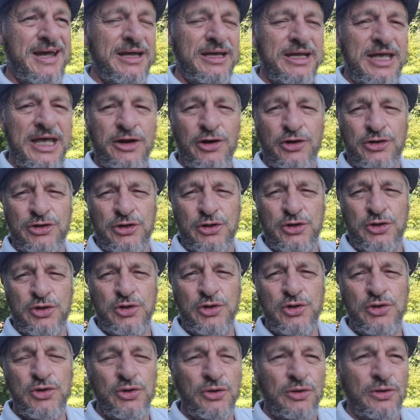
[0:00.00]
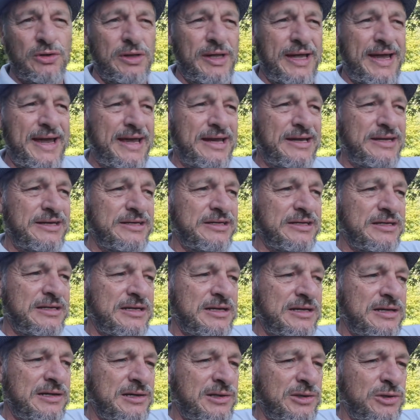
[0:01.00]
Get onto Google and
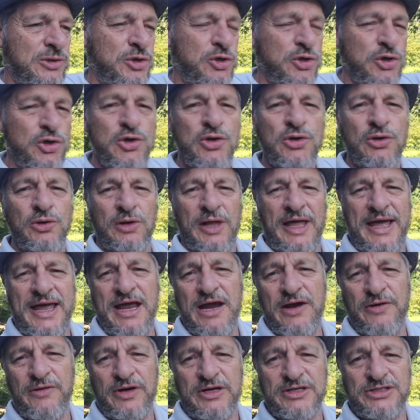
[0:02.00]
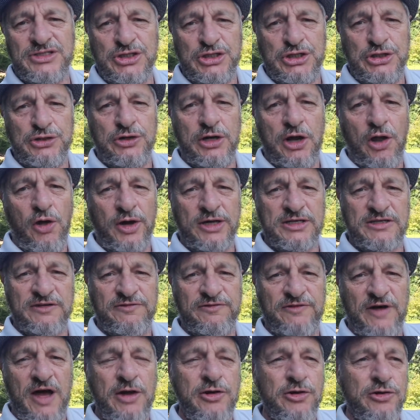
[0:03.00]
Google areas that you'd like to
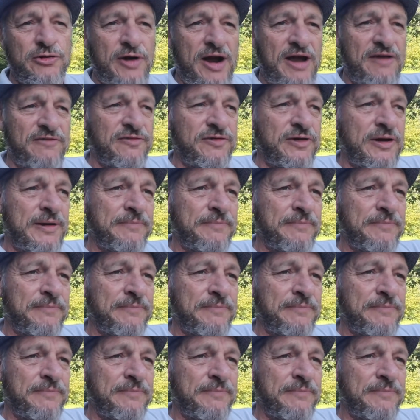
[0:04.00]
photograph.